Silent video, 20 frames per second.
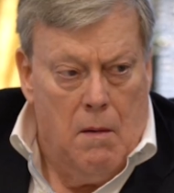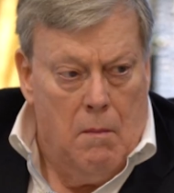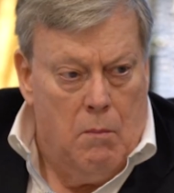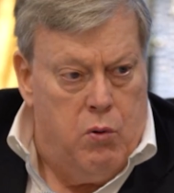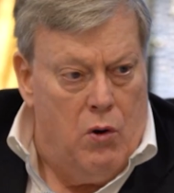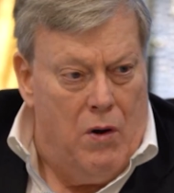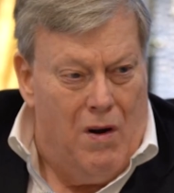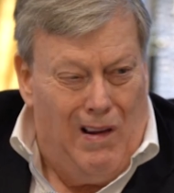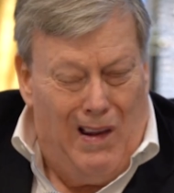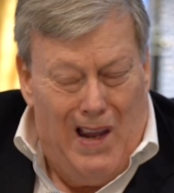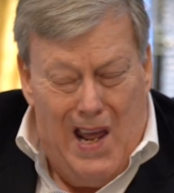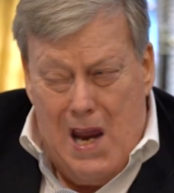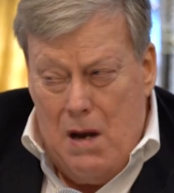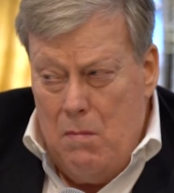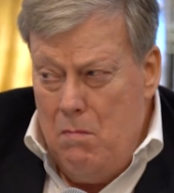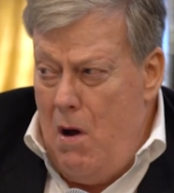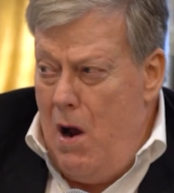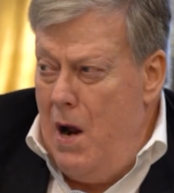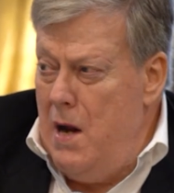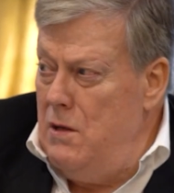put
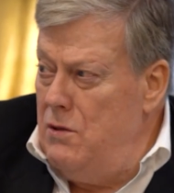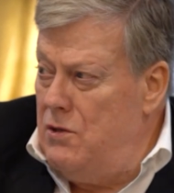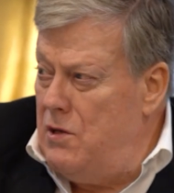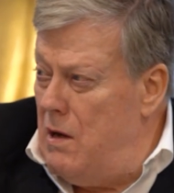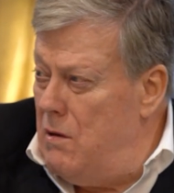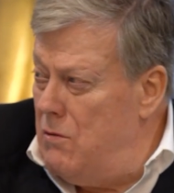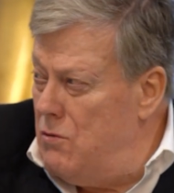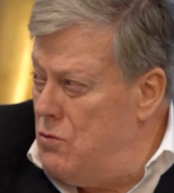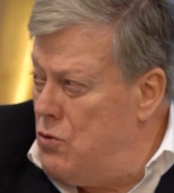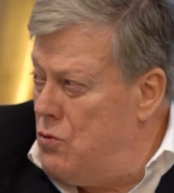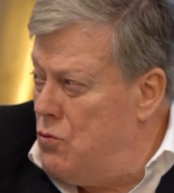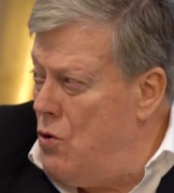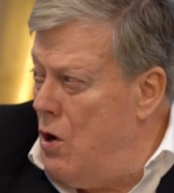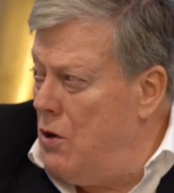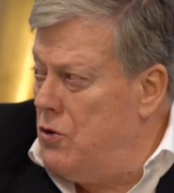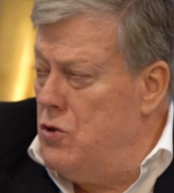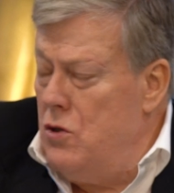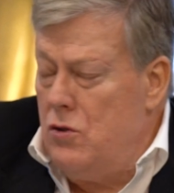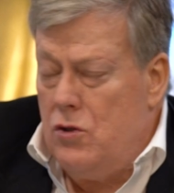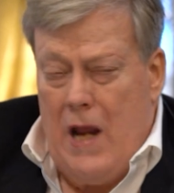landmines and
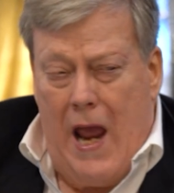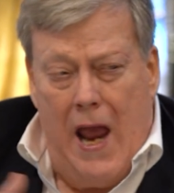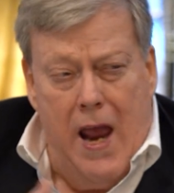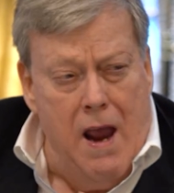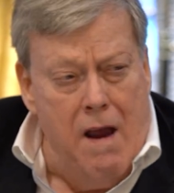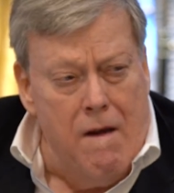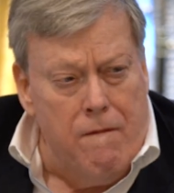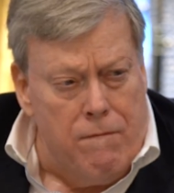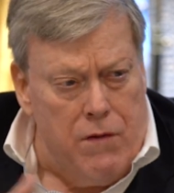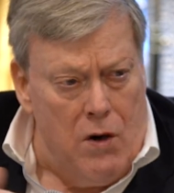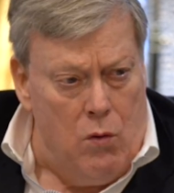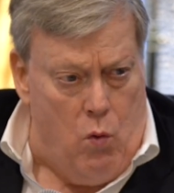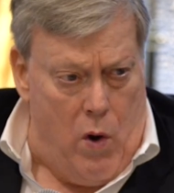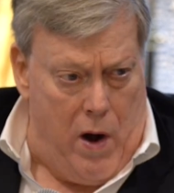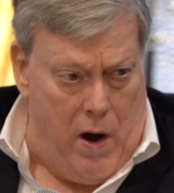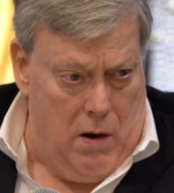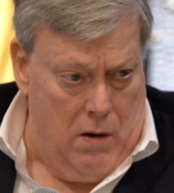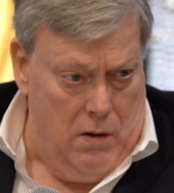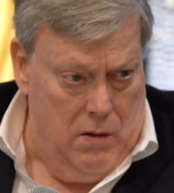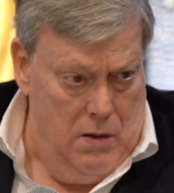obstructions
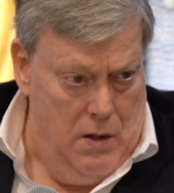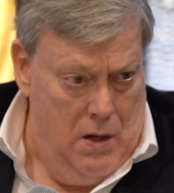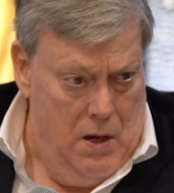everywhere